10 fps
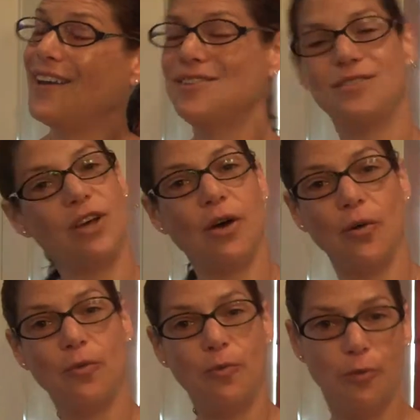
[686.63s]
So
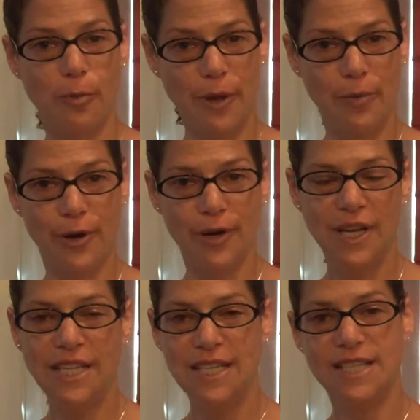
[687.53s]
remember,
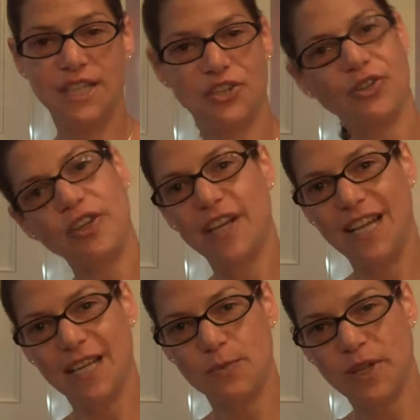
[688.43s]
set your client
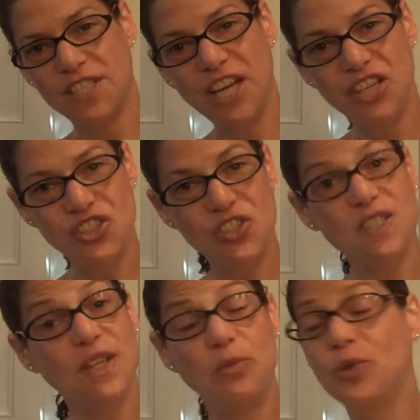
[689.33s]

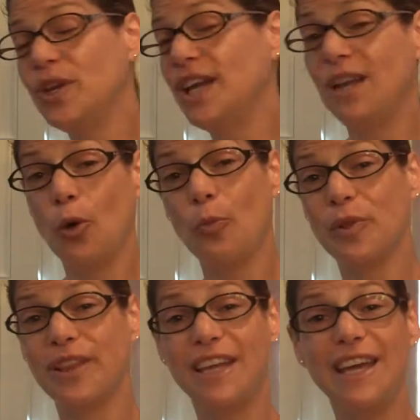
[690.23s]
expectations, communicate
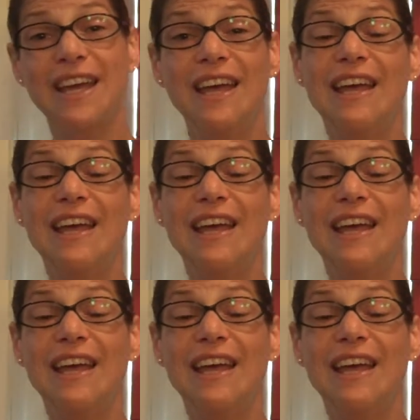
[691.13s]
openly,